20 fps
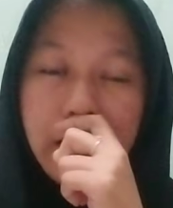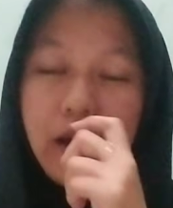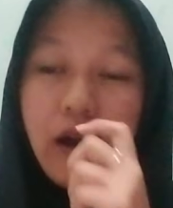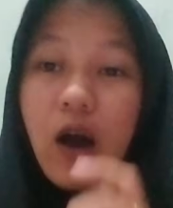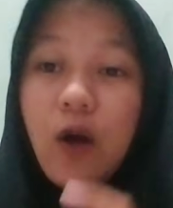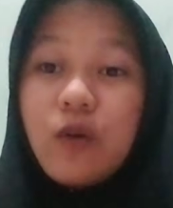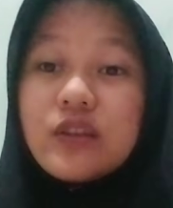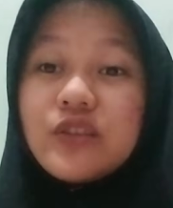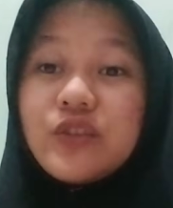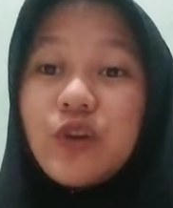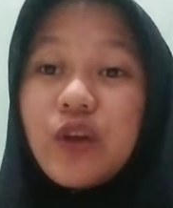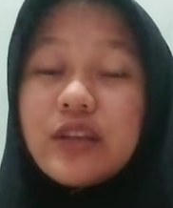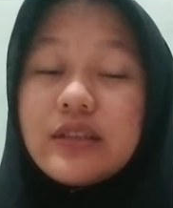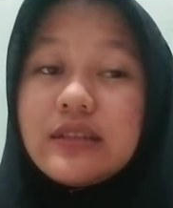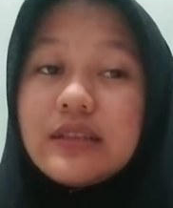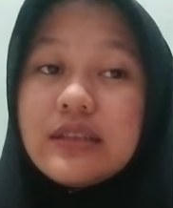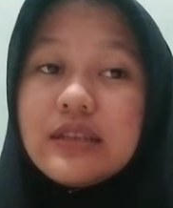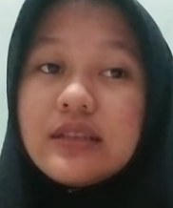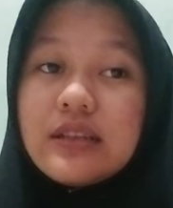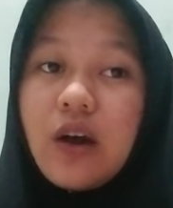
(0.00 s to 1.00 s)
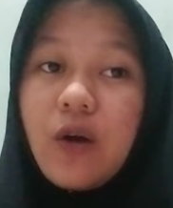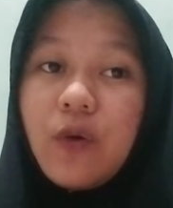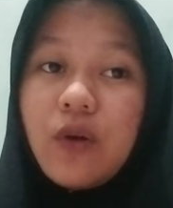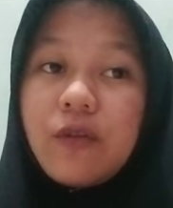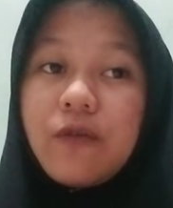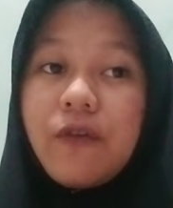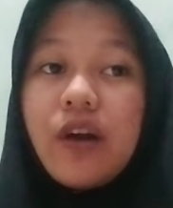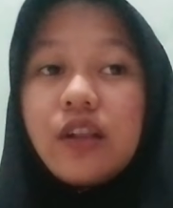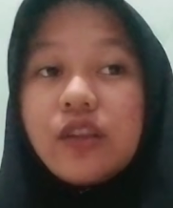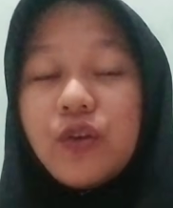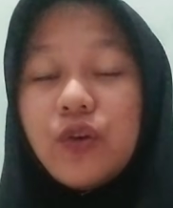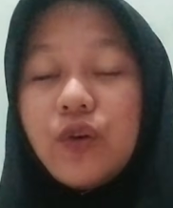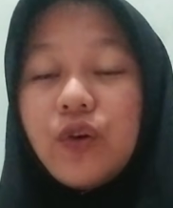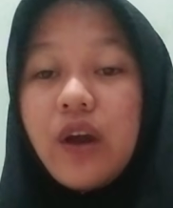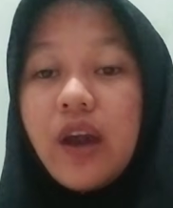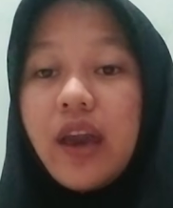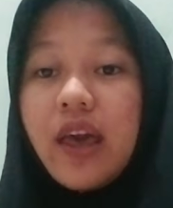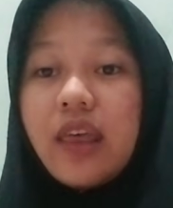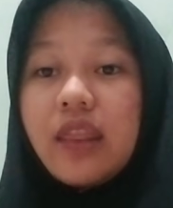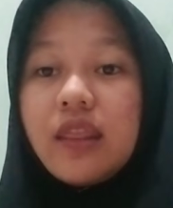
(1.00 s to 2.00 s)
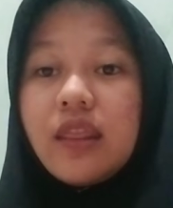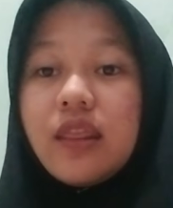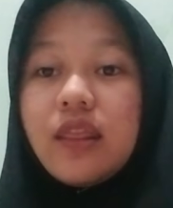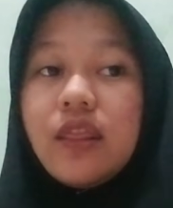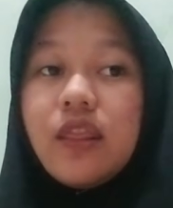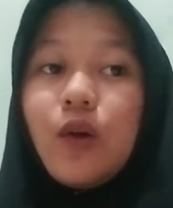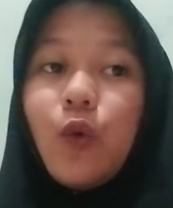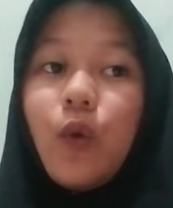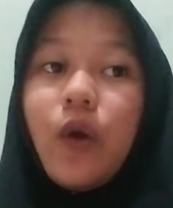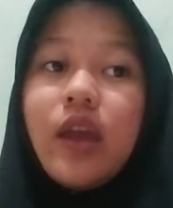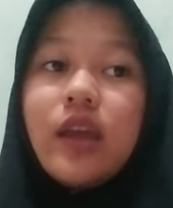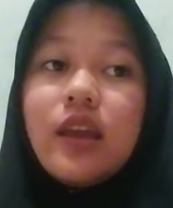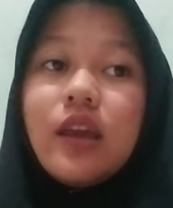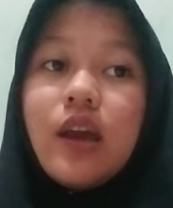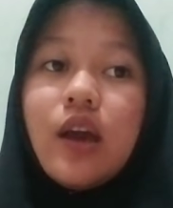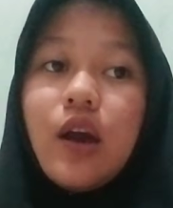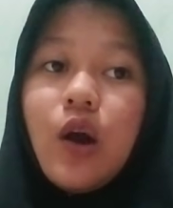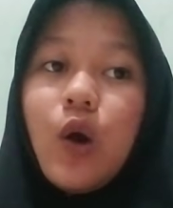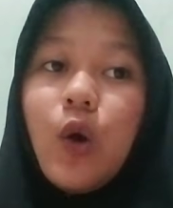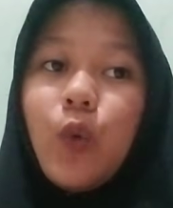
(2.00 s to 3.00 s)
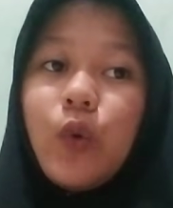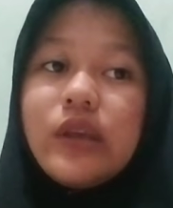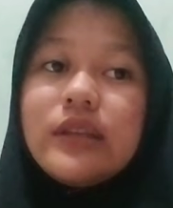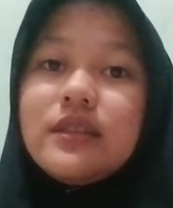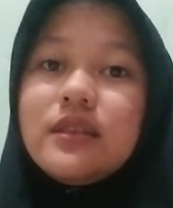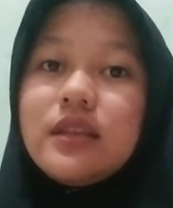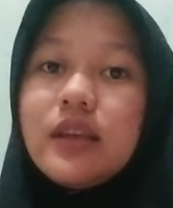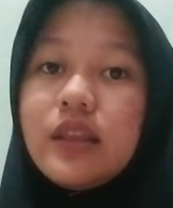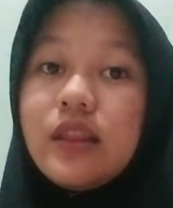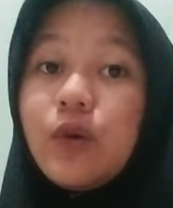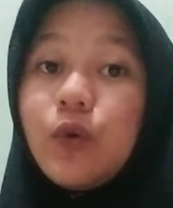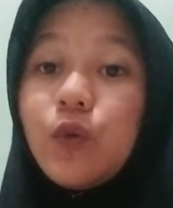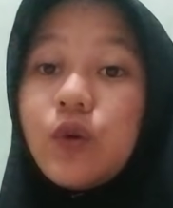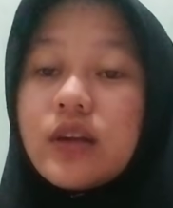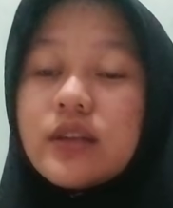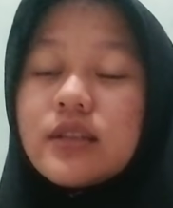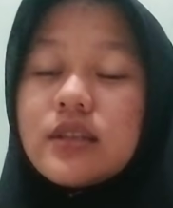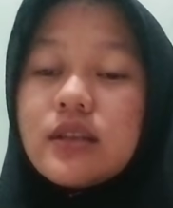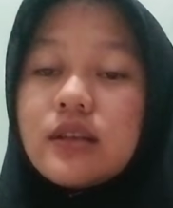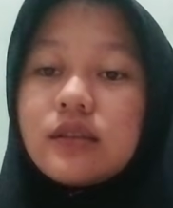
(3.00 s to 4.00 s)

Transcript: our choices, our value, and the way we see the world.